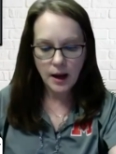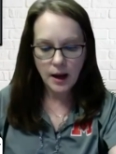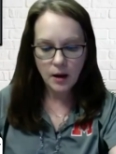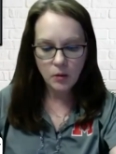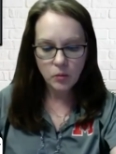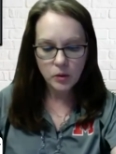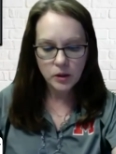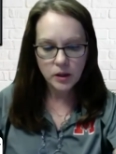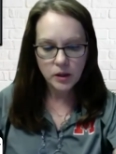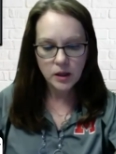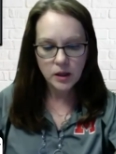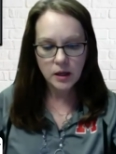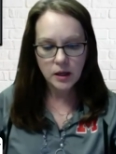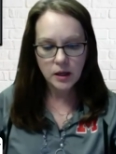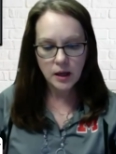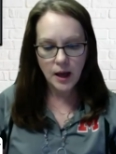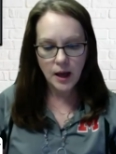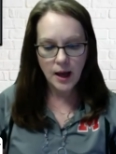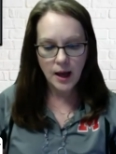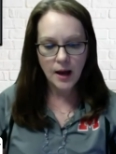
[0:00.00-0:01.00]
I
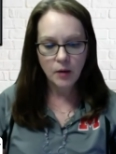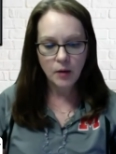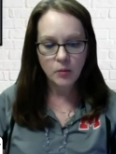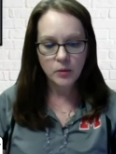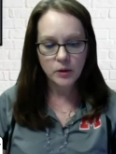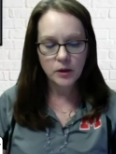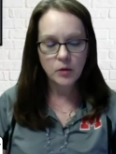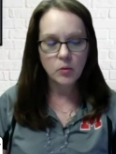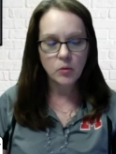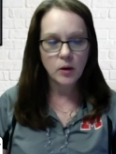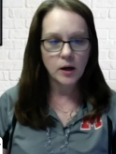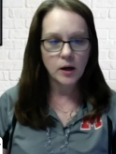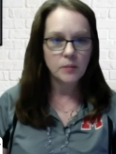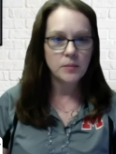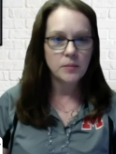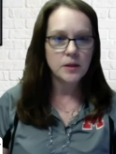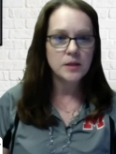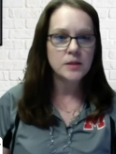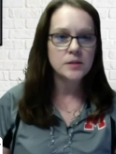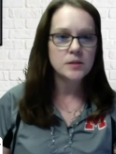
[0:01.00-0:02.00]
really, I really
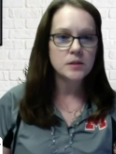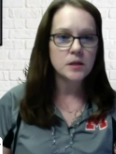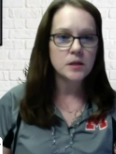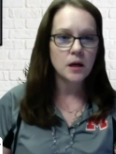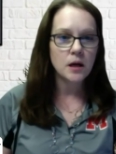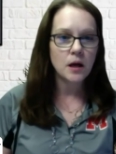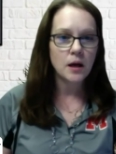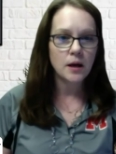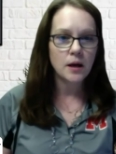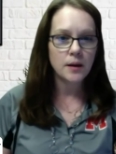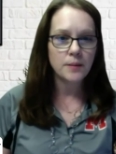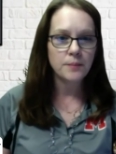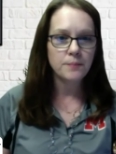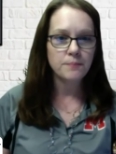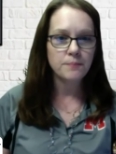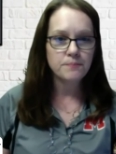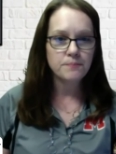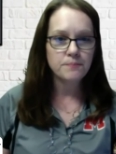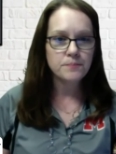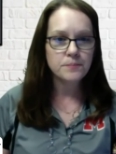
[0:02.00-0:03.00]
recommend um,
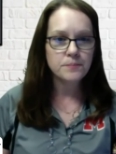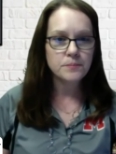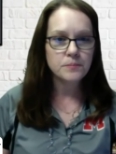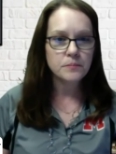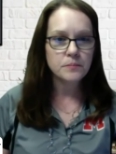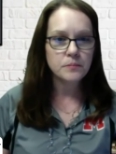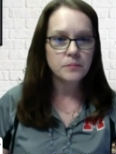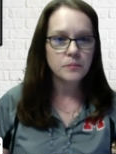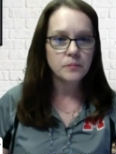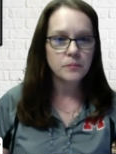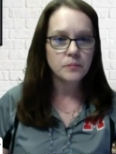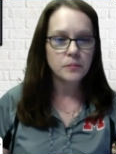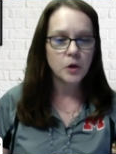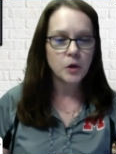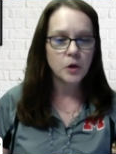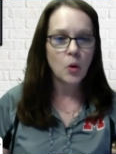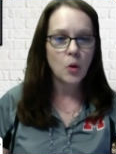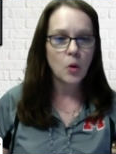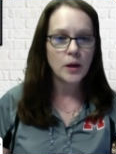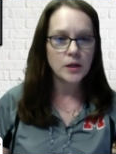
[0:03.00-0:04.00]

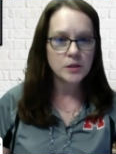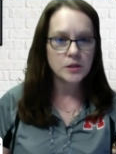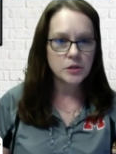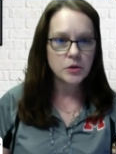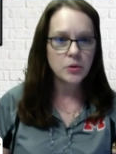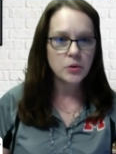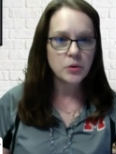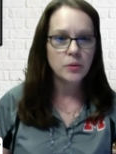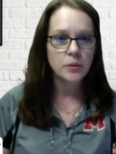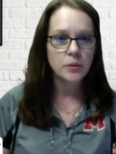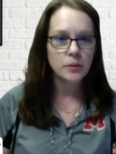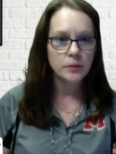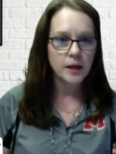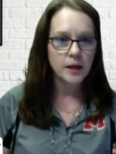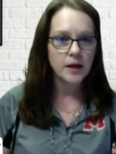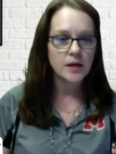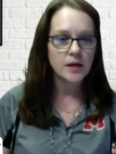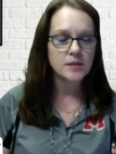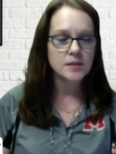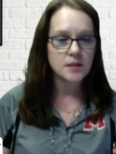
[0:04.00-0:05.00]
going to,
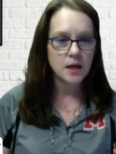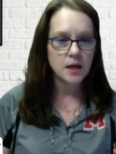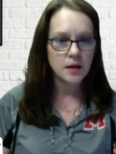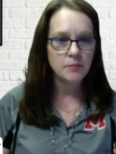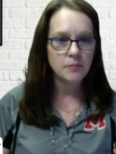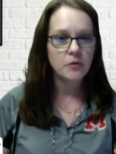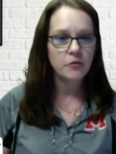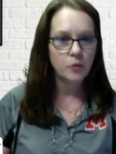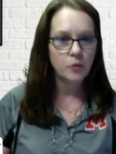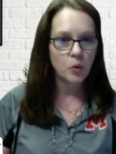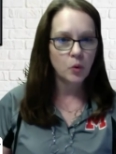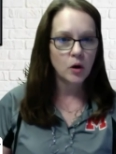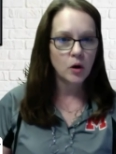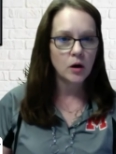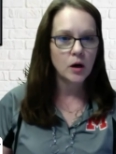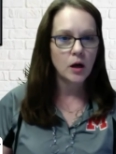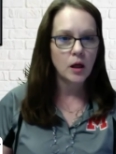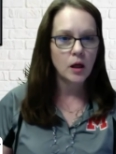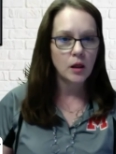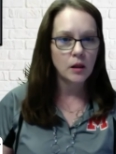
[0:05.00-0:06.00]
like I said
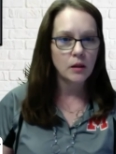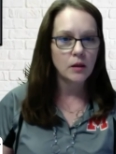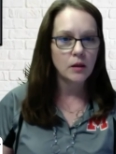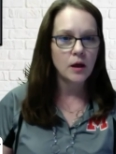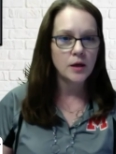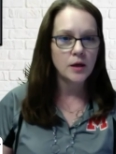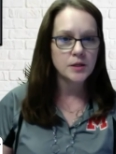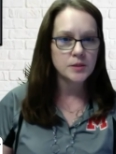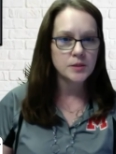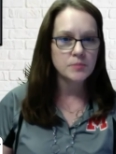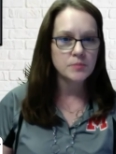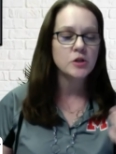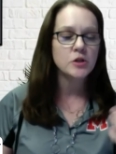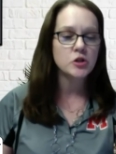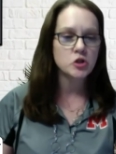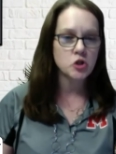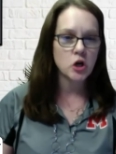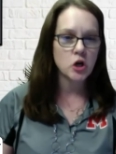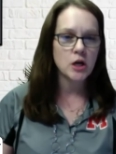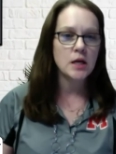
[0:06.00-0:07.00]
before, a, as
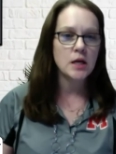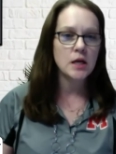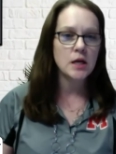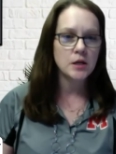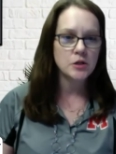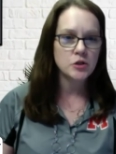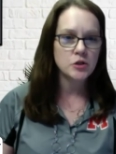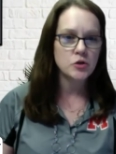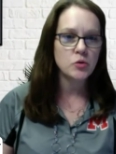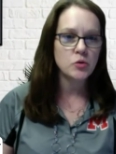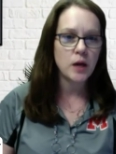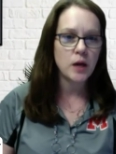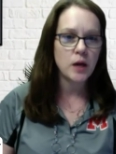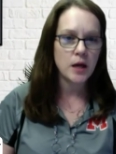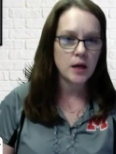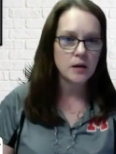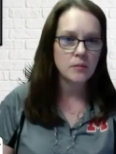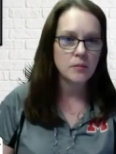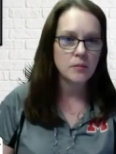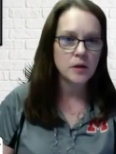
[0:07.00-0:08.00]
much training as you
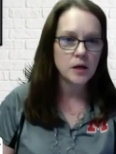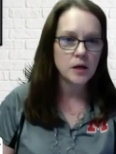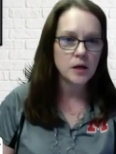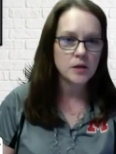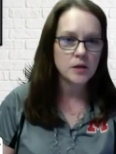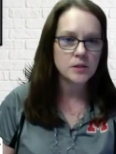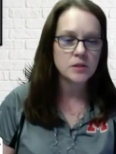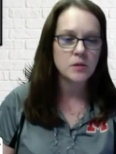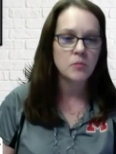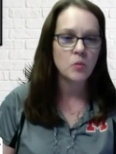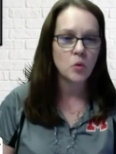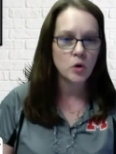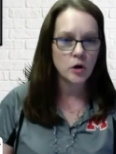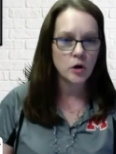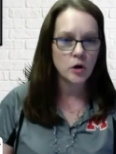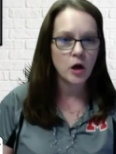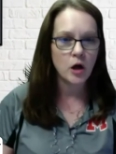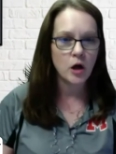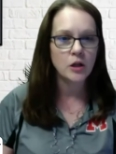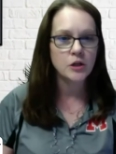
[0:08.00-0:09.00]
can because the more
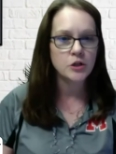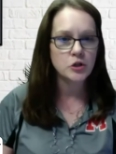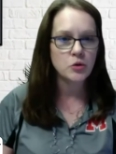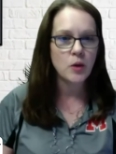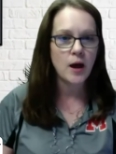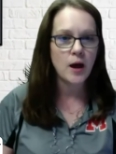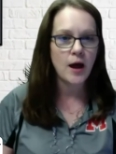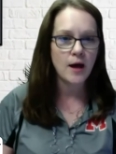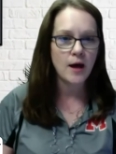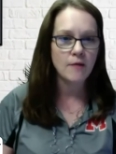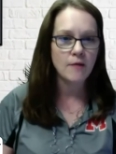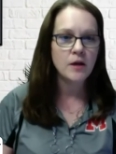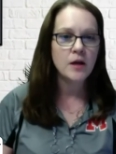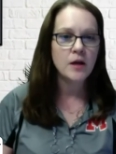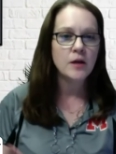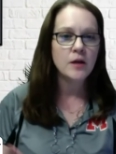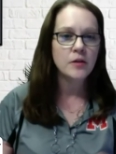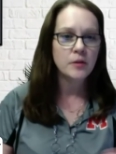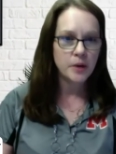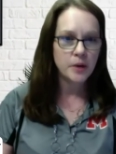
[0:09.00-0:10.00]
knowledge you have,
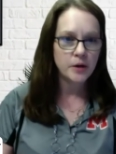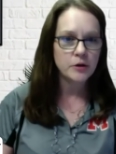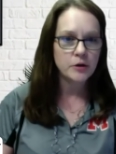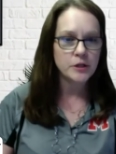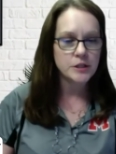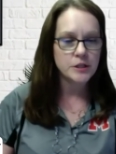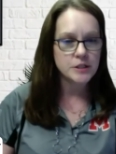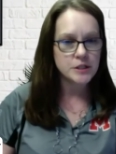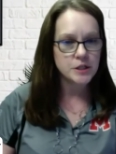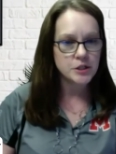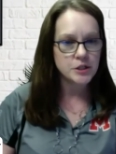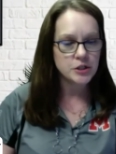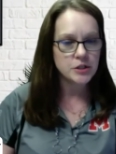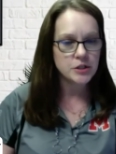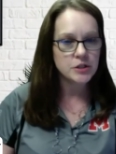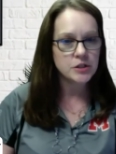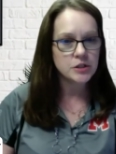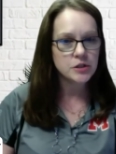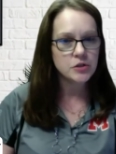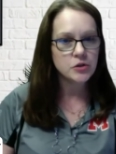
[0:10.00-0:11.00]
the better
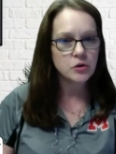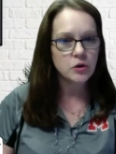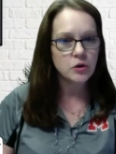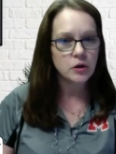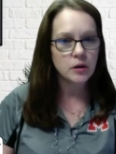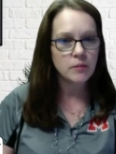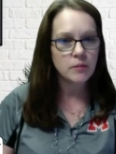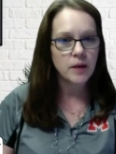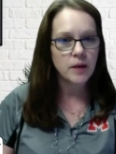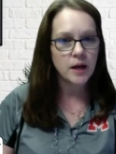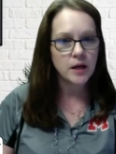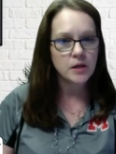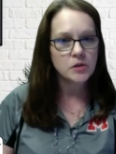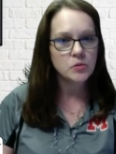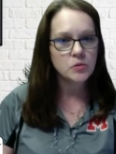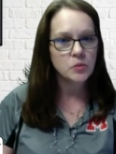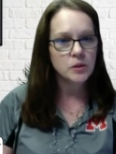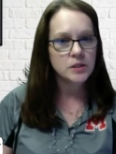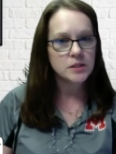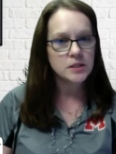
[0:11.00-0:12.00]
decisions that you're going to make
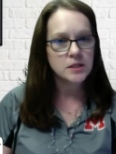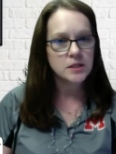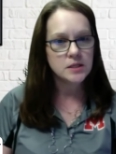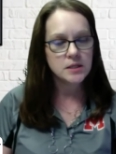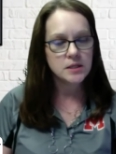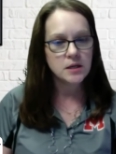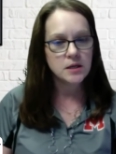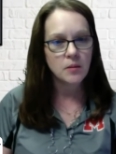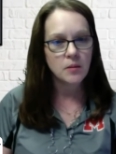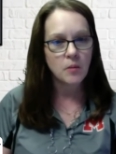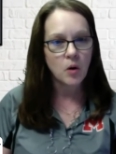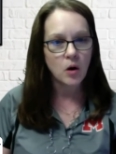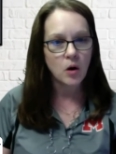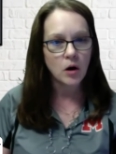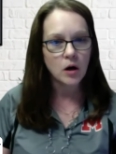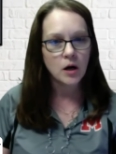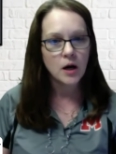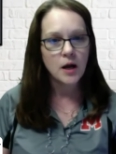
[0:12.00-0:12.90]
with CCMR